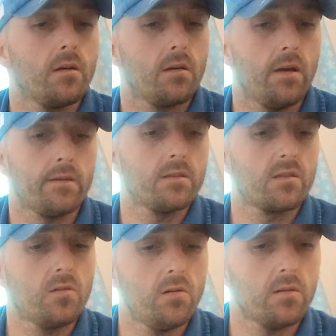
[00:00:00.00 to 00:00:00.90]
and it's
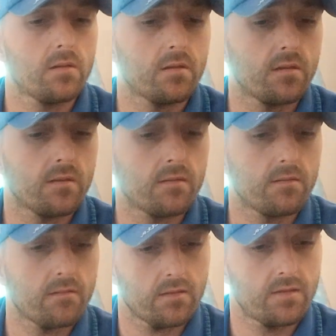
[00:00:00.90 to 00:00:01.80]
called
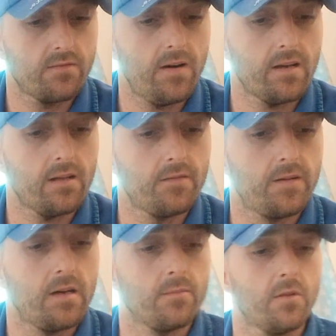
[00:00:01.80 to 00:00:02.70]

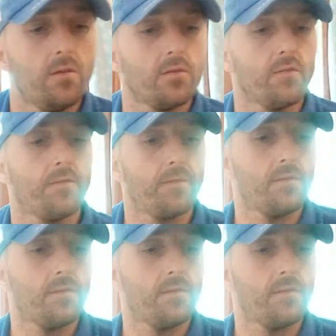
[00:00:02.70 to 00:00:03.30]
Svaralfheim, a lot of